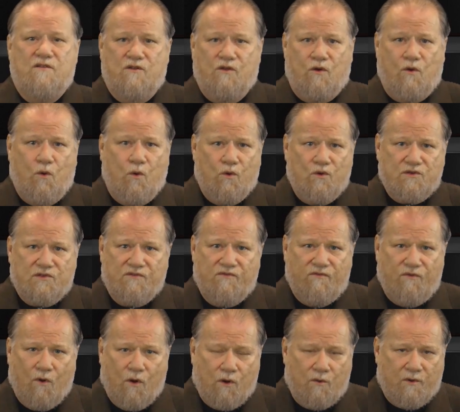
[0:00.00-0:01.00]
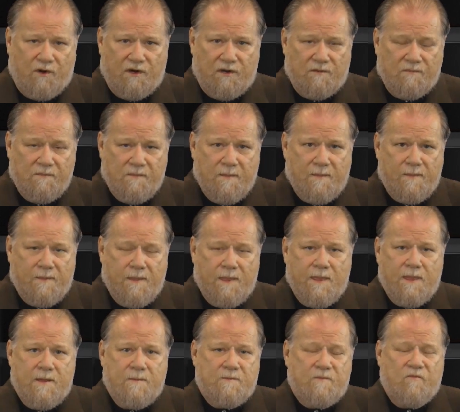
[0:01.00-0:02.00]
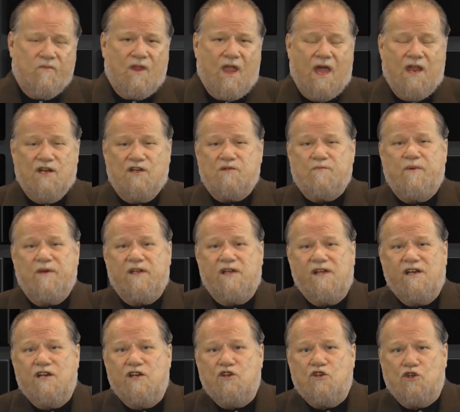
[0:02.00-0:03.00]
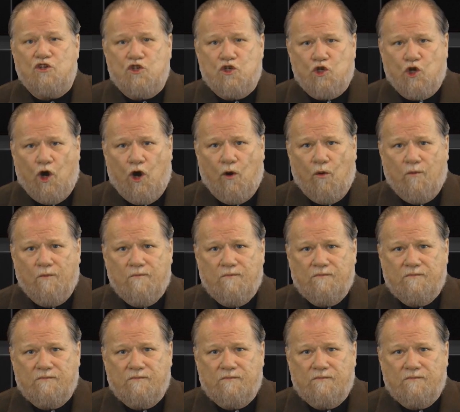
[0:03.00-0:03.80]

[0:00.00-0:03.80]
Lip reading: the course forward, and it's beginning to show.